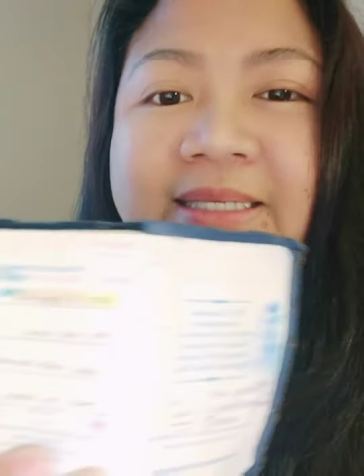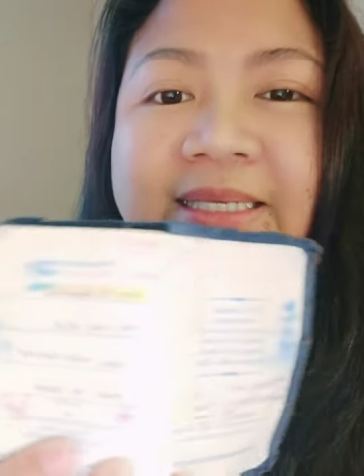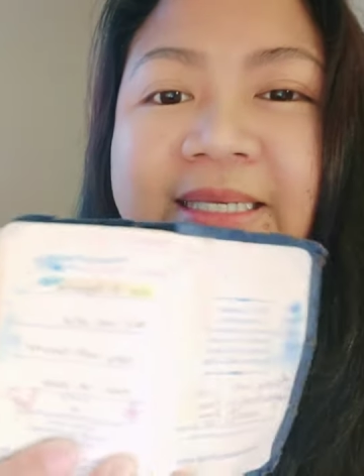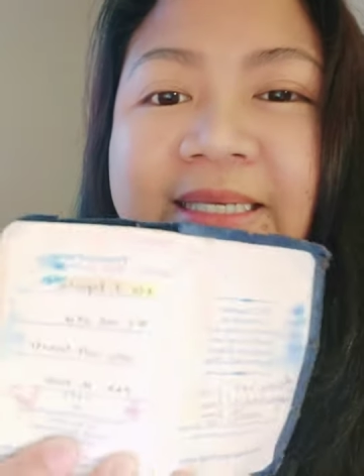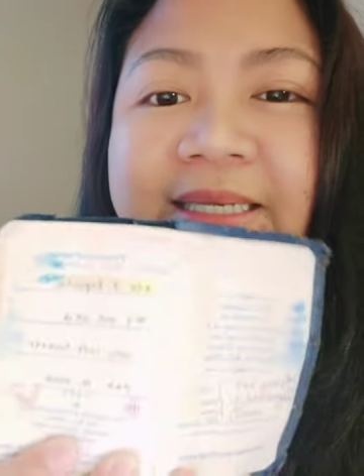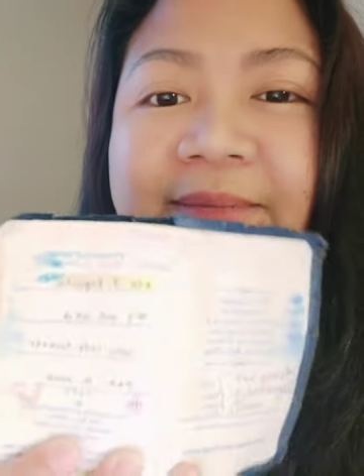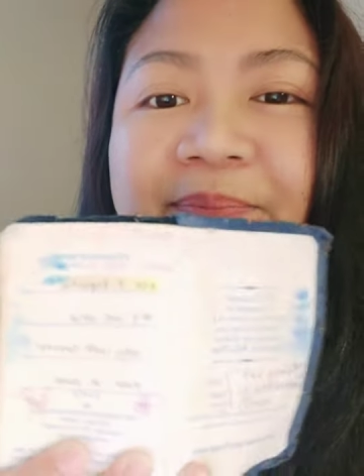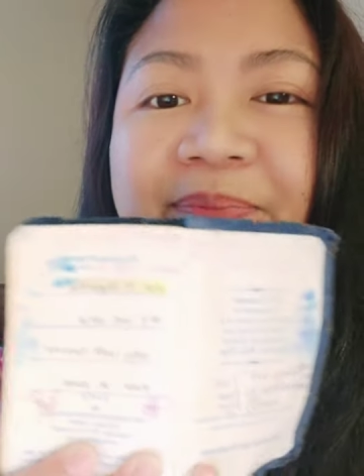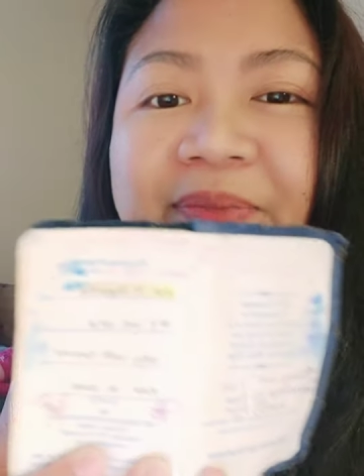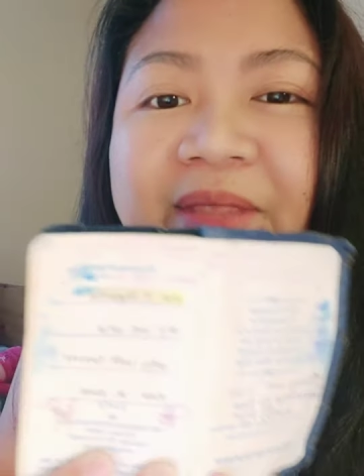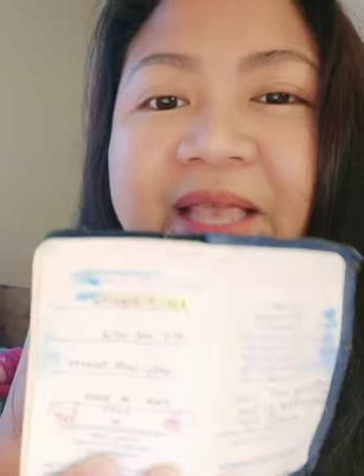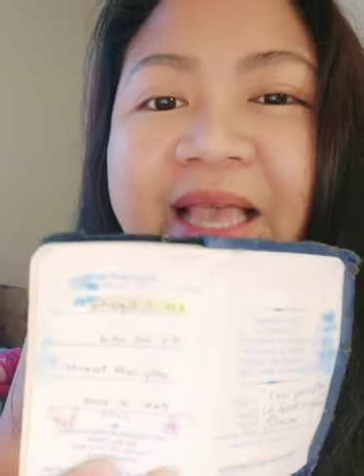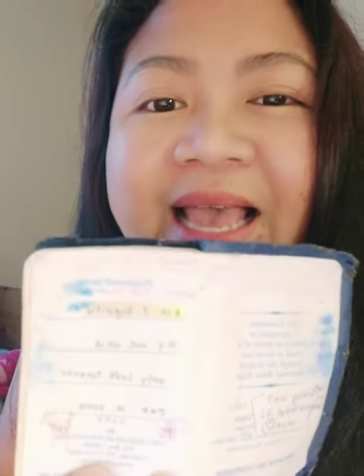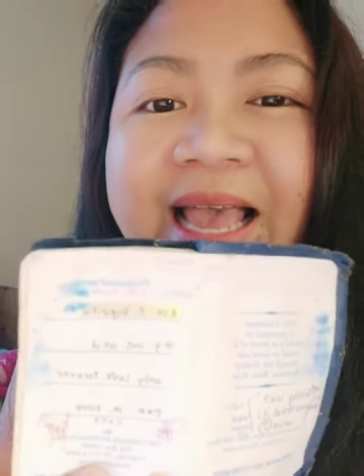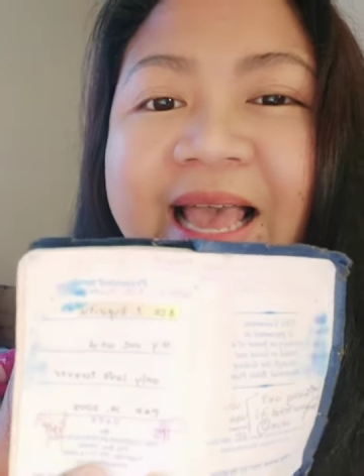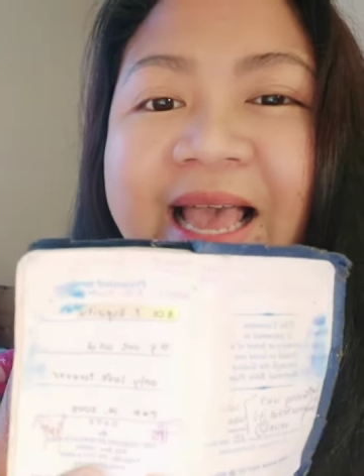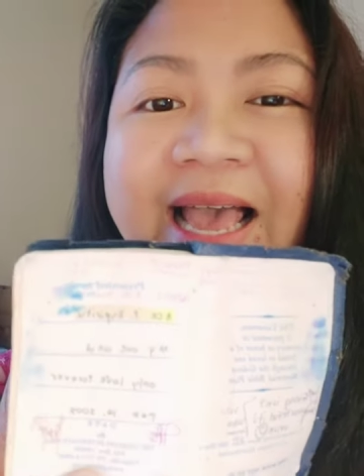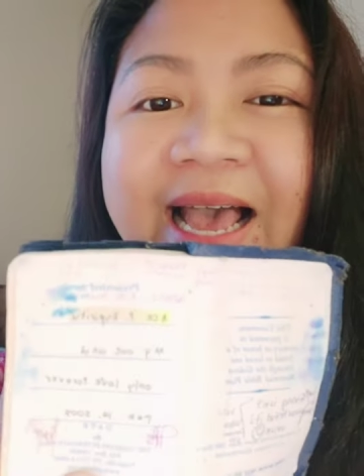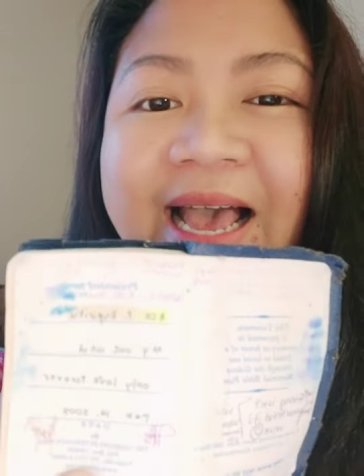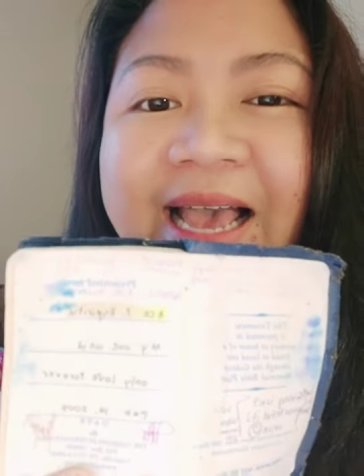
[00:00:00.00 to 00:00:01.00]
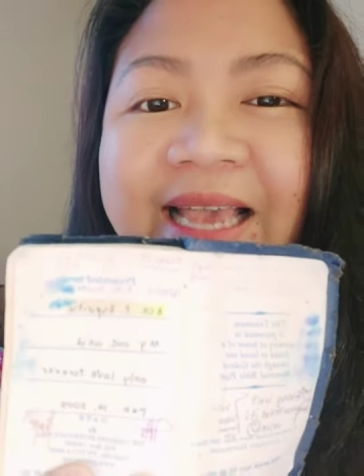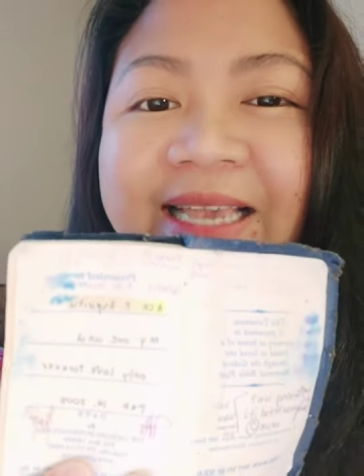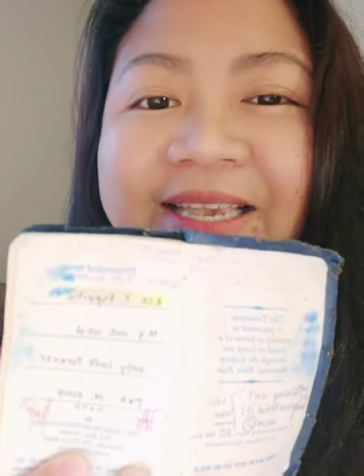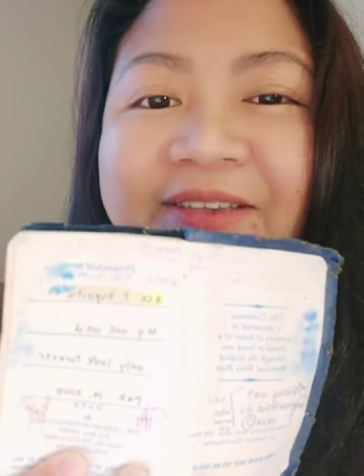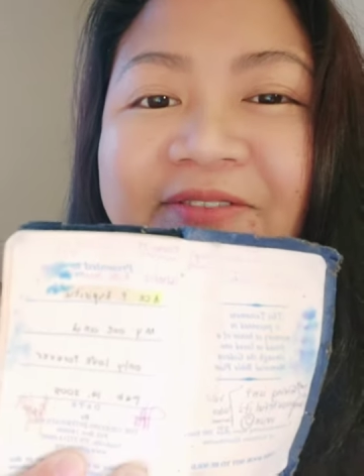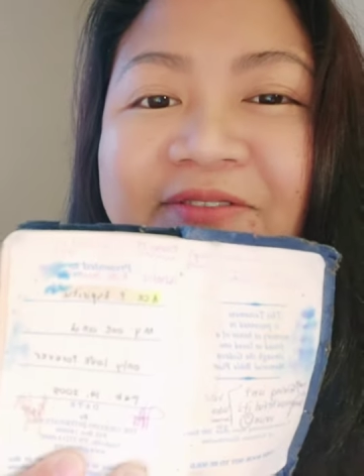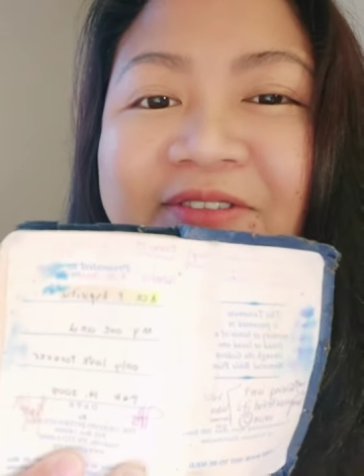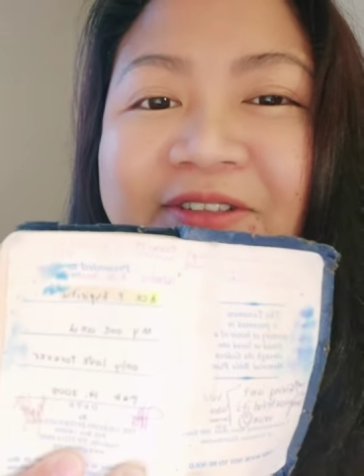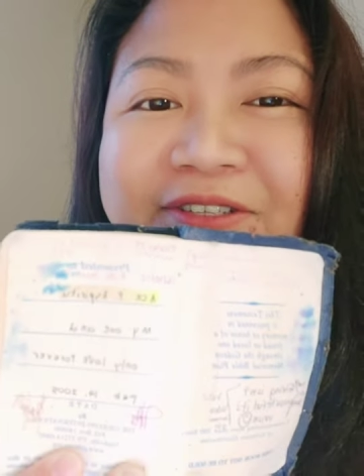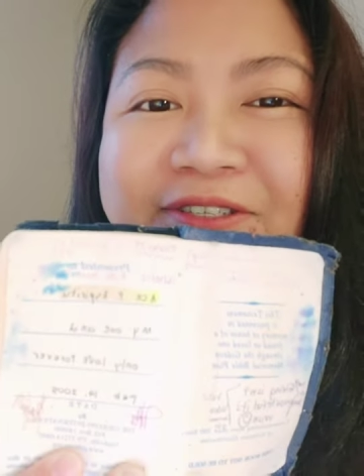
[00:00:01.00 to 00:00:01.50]
See, I
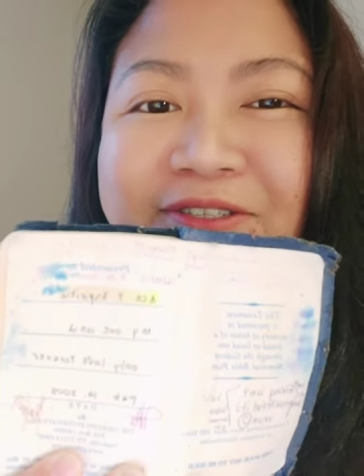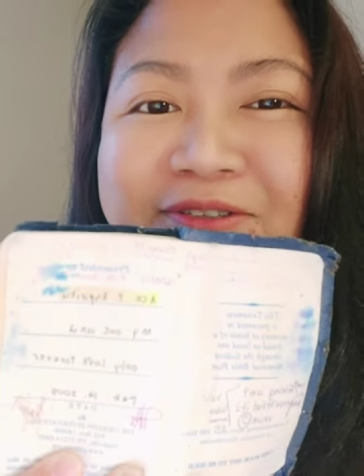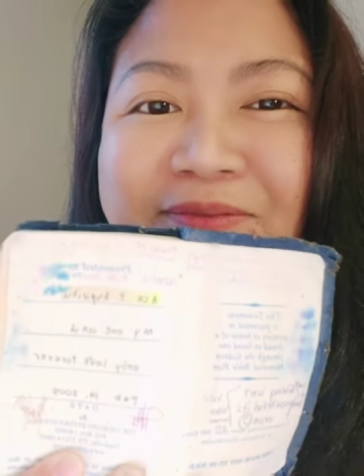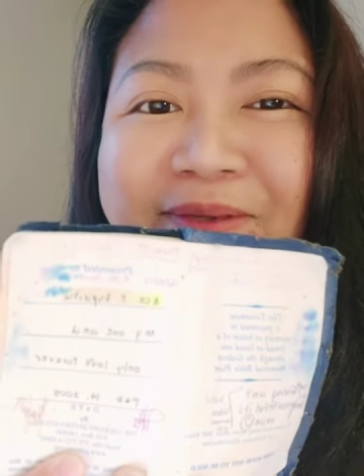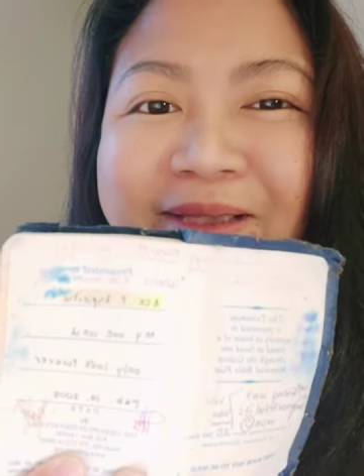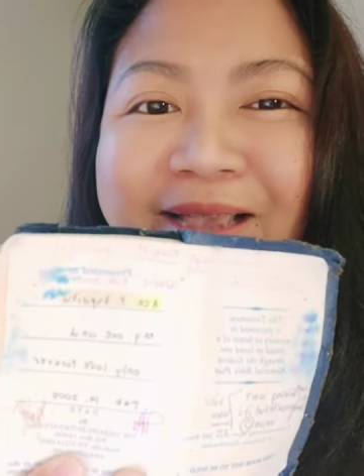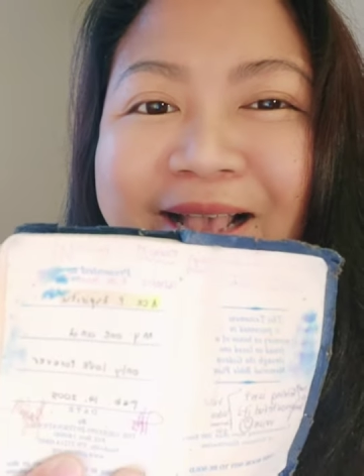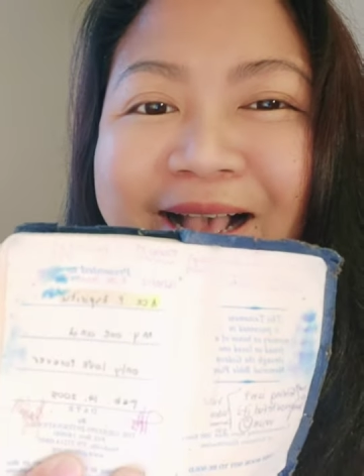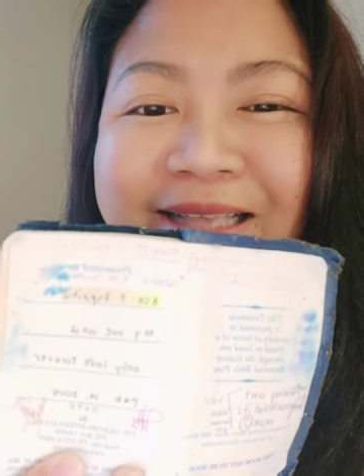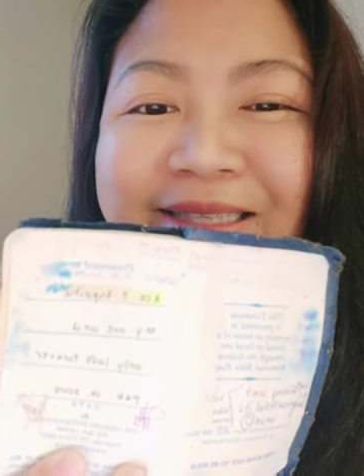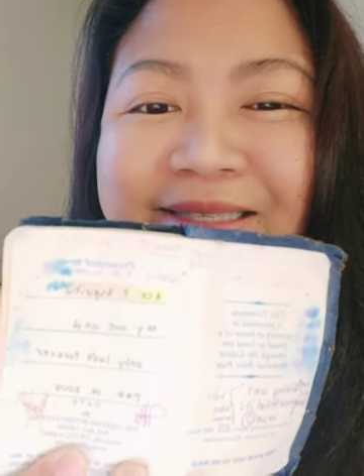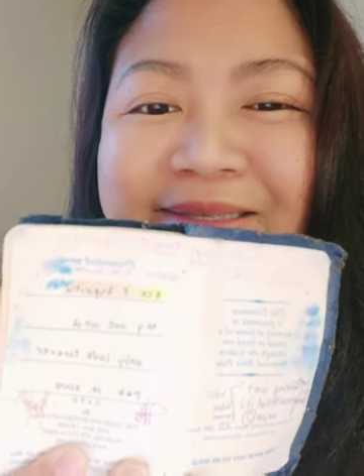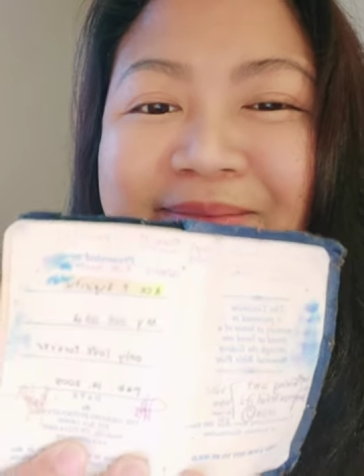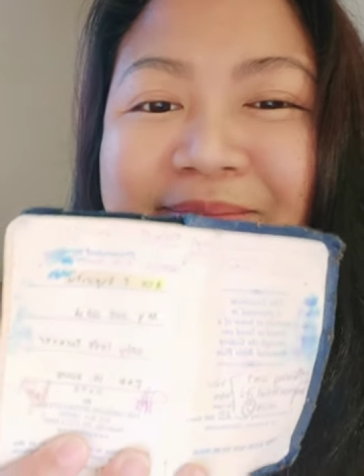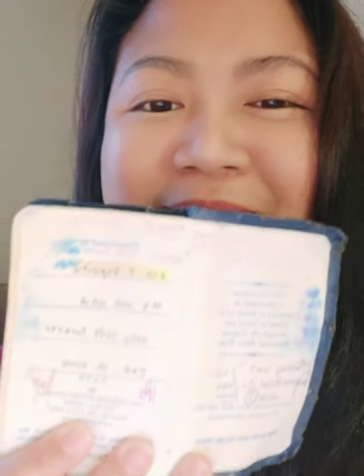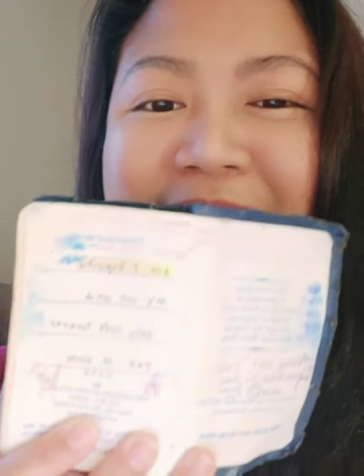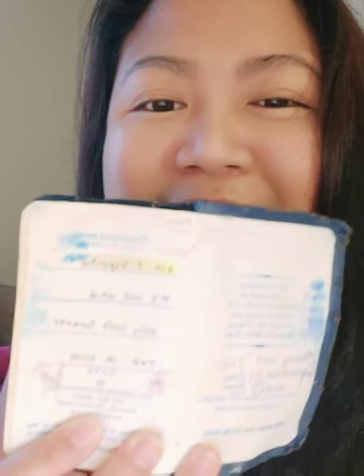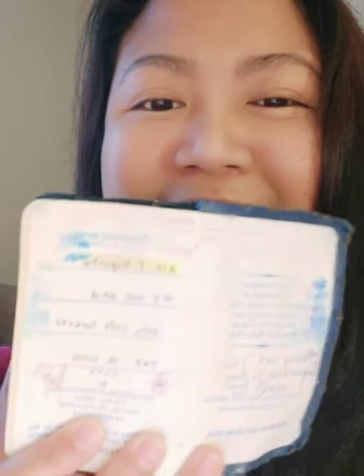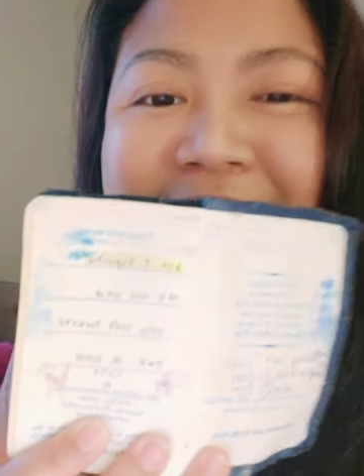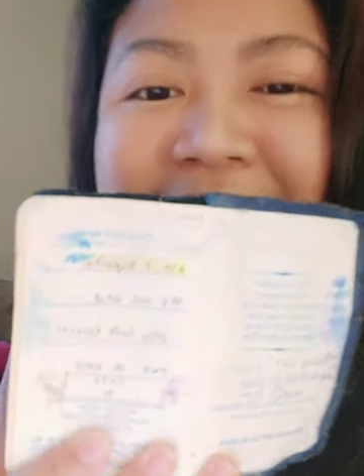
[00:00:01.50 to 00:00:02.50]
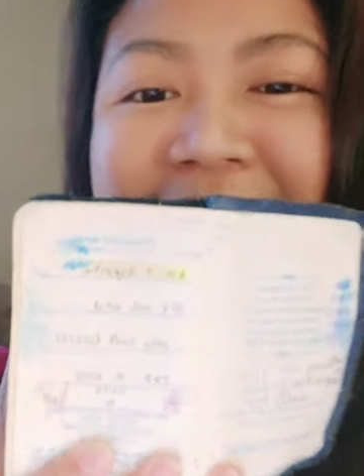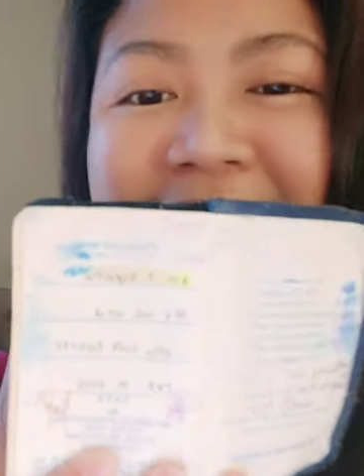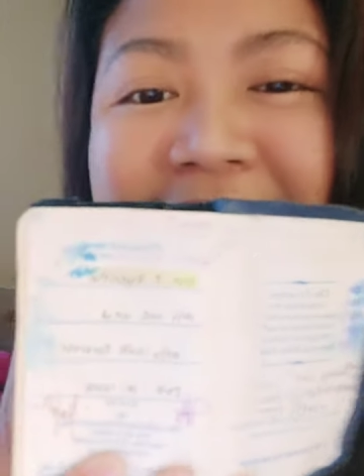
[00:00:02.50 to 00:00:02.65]
gave this to my husband